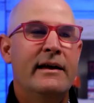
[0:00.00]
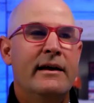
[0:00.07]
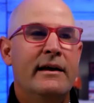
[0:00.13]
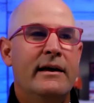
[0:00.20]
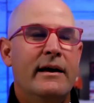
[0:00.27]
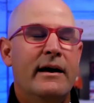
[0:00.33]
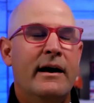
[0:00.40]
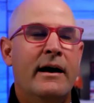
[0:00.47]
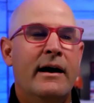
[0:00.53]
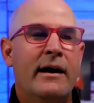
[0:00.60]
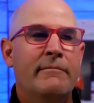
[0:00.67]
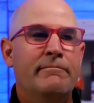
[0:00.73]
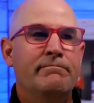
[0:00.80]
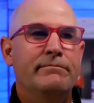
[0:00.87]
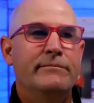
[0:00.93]

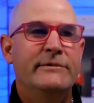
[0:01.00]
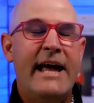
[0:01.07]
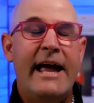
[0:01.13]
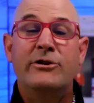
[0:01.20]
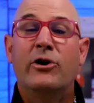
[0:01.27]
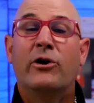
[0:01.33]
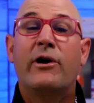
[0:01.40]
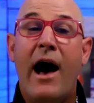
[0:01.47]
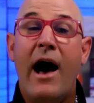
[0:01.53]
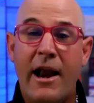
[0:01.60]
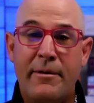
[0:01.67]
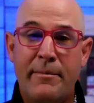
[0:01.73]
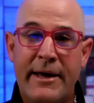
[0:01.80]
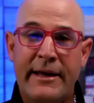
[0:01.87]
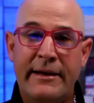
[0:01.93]
Daniel
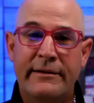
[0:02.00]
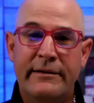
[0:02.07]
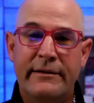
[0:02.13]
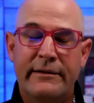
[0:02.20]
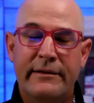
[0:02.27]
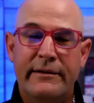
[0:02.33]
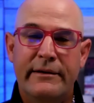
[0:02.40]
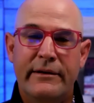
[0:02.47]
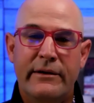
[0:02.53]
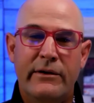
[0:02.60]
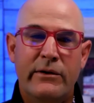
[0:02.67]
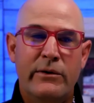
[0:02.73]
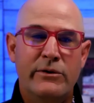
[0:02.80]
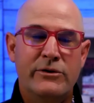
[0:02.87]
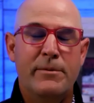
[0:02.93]
Kahneman,
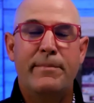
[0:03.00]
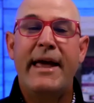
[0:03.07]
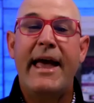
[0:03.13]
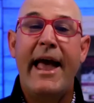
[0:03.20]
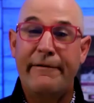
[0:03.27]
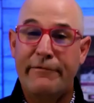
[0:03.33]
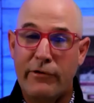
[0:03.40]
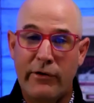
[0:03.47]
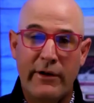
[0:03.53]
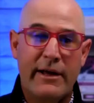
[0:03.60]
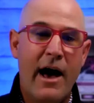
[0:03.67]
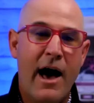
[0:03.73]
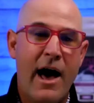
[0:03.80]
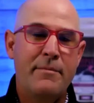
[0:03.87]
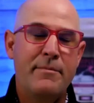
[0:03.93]
who's a behavioral
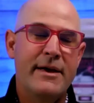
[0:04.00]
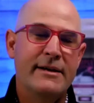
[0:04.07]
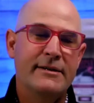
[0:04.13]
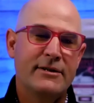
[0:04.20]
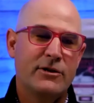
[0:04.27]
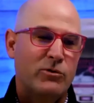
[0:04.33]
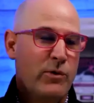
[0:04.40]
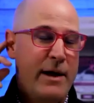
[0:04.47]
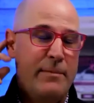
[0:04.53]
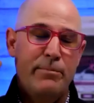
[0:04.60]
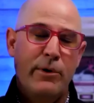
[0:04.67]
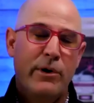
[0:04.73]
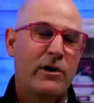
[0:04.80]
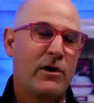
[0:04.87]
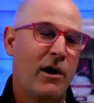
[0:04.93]
economist, great
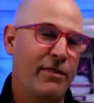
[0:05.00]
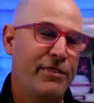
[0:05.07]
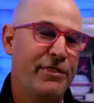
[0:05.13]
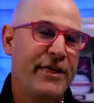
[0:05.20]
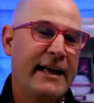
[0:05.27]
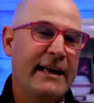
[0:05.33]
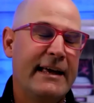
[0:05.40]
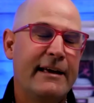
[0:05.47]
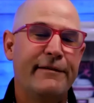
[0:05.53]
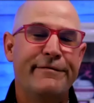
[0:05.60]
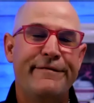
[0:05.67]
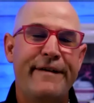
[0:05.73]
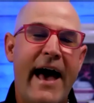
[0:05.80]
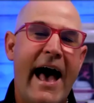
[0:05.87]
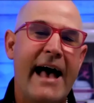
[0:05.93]
book called Thinking
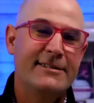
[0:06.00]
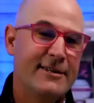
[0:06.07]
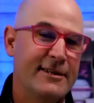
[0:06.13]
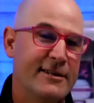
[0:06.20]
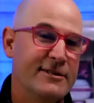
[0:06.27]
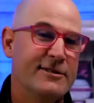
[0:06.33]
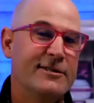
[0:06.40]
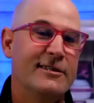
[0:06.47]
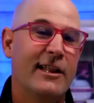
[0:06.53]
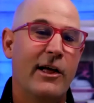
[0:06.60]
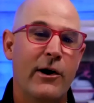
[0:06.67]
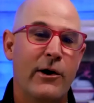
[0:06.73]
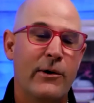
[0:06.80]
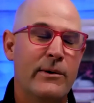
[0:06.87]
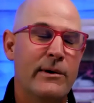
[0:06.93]
Fast and
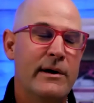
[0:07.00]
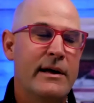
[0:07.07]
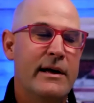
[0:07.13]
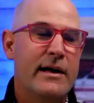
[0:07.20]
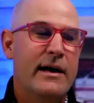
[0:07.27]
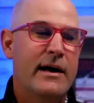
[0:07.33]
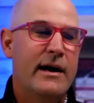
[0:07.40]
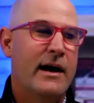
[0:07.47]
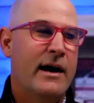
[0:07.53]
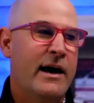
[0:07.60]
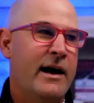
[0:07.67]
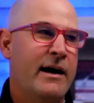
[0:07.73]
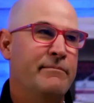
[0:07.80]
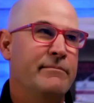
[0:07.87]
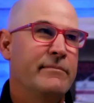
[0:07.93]
Slow.
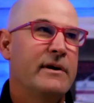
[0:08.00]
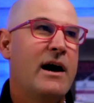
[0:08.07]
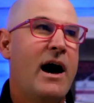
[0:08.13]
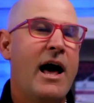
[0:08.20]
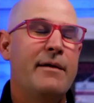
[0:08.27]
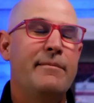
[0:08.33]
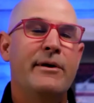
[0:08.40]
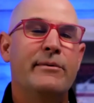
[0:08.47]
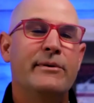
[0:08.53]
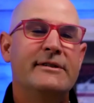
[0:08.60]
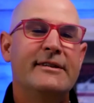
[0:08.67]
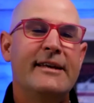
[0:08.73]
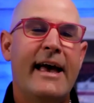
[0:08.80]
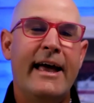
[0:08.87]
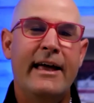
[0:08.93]
Kahneman would
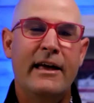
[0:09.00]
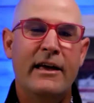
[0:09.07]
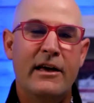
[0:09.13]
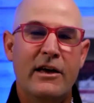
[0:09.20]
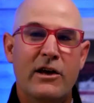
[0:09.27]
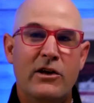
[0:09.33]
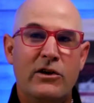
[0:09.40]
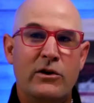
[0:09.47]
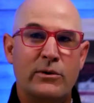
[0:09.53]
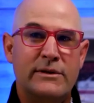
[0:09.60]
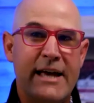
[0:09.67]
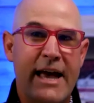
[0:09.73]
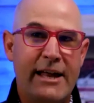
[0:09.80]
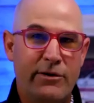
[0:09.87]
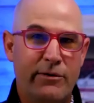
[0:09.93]
say, you
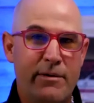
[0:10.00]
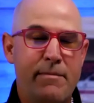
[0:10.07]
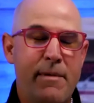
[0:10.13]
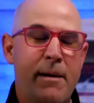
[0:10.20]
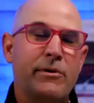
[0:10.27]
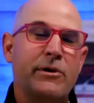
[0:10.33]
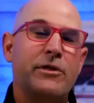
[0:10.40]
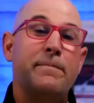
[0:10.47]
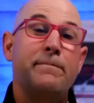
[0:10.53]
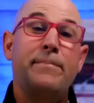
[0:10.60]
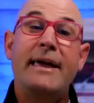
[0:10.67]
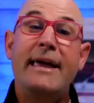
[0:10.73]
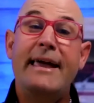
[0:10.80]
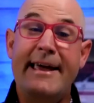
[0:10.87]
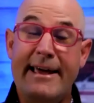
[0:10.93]
tend to remember the
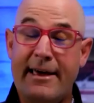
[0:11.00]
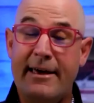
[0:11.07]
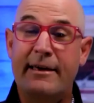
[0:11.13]
peak.